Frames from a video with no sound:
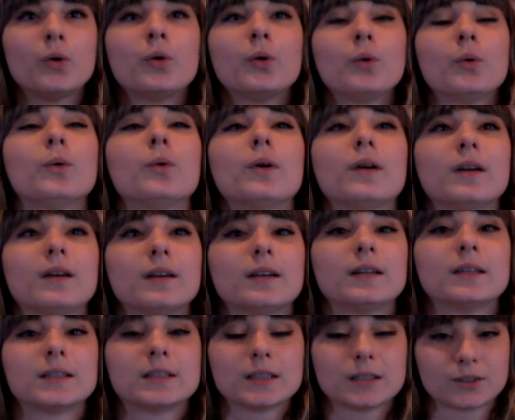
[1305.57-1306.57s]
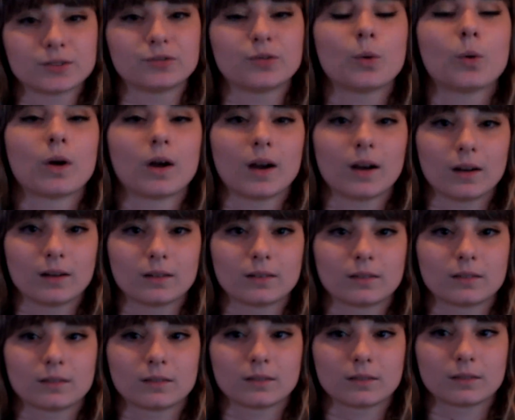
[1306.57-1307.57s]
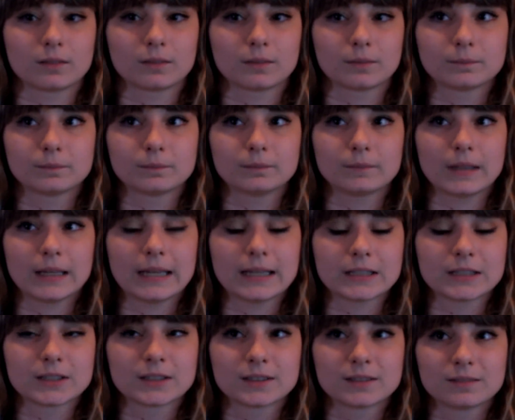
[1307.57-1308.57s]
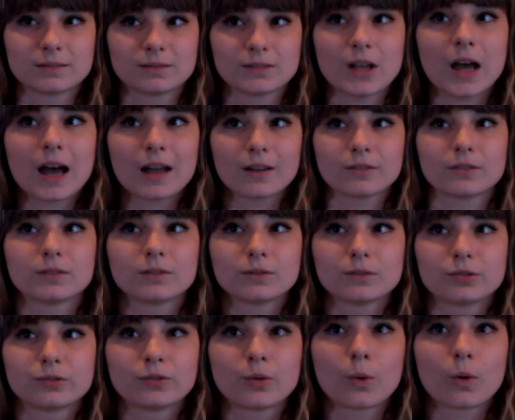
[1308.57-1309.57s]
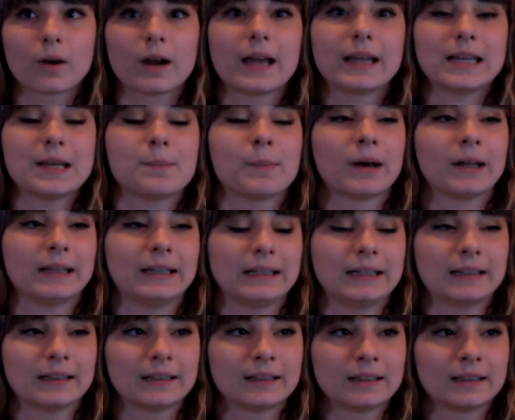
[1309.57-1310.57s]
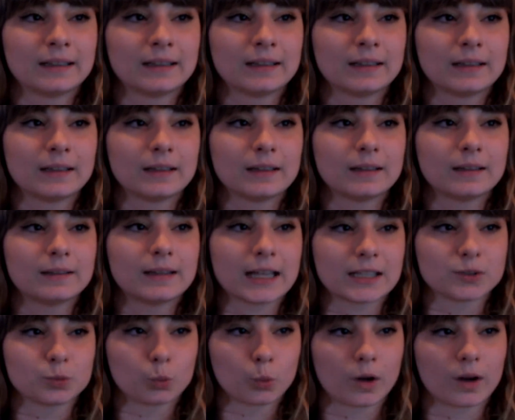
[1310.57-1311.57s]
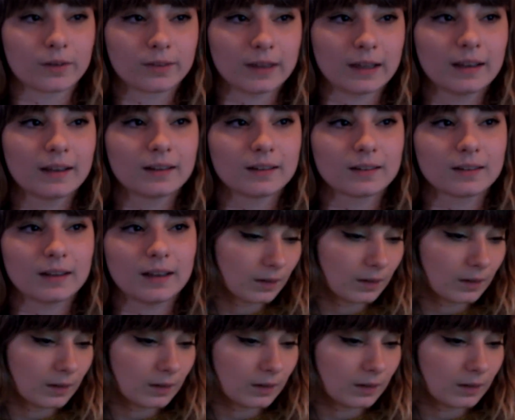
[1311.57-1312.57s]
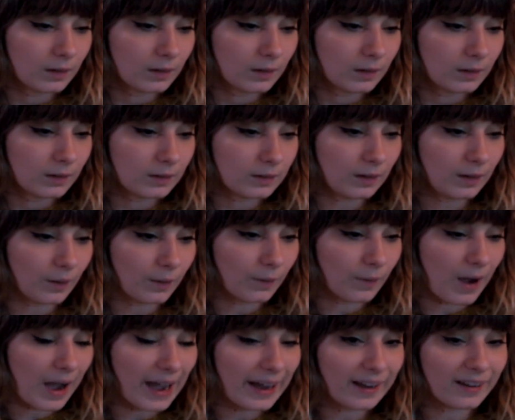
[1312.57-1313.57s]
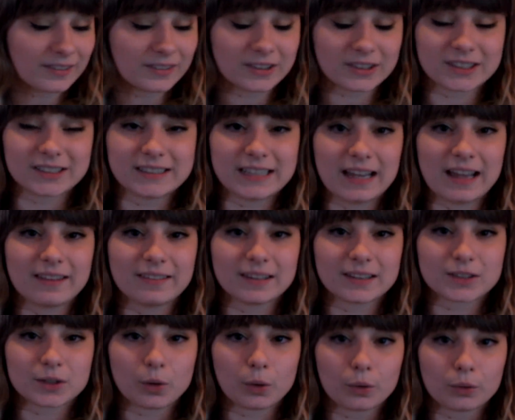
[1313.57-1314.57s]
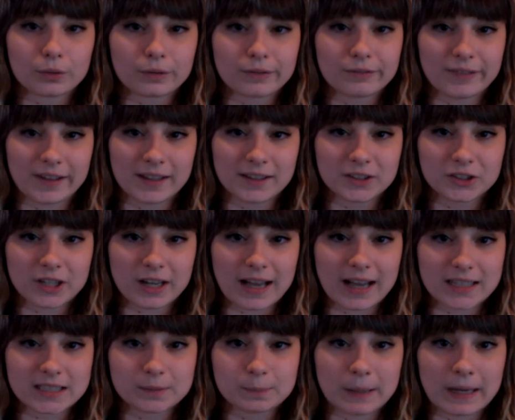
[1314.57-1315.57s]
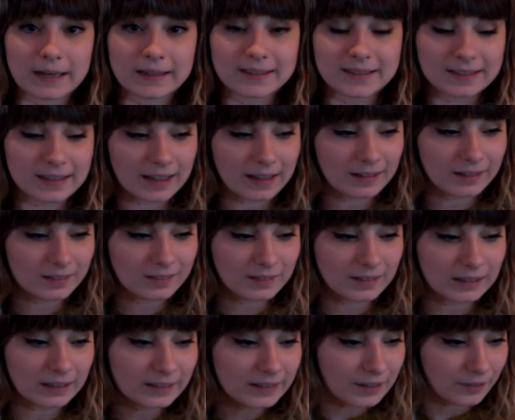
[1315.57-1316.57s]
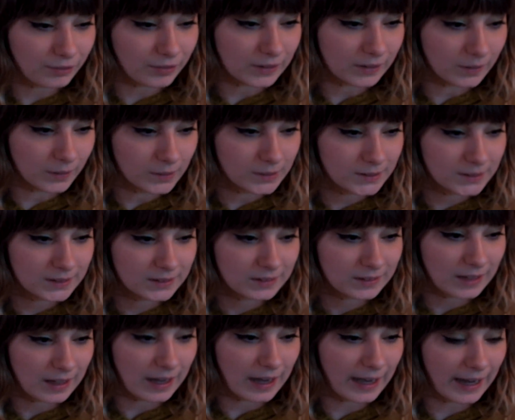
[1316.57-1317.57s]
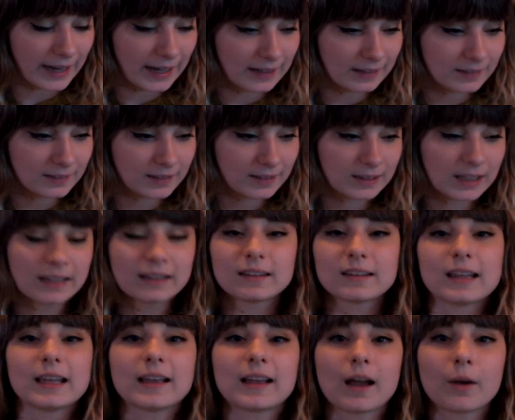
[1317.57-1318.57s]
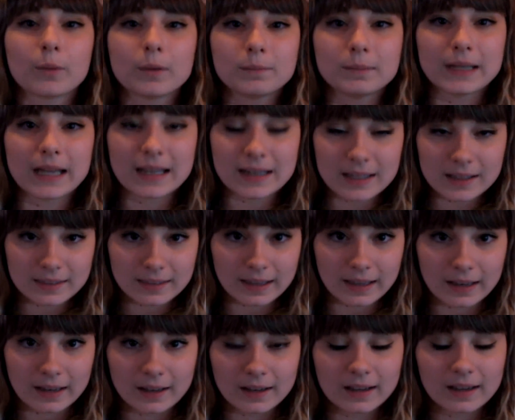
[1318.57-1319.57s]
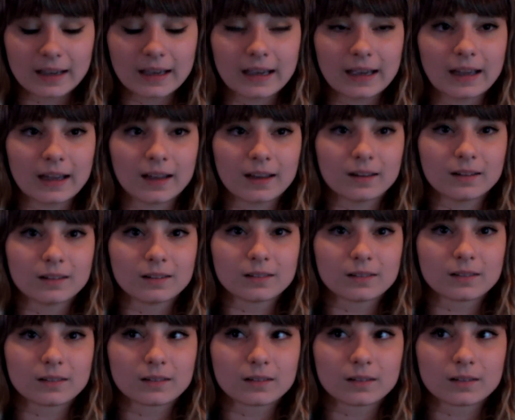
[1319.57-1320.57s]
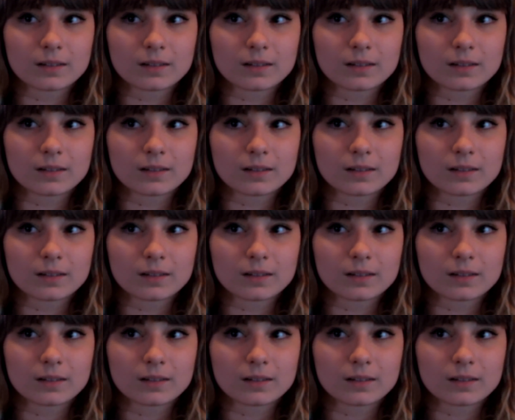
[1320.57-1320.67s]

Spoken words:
Who is this for? It's not for anybody that's worth it. You know, I understand this whole revenge aspect that Ilya feels. I didn't think I would be anything, and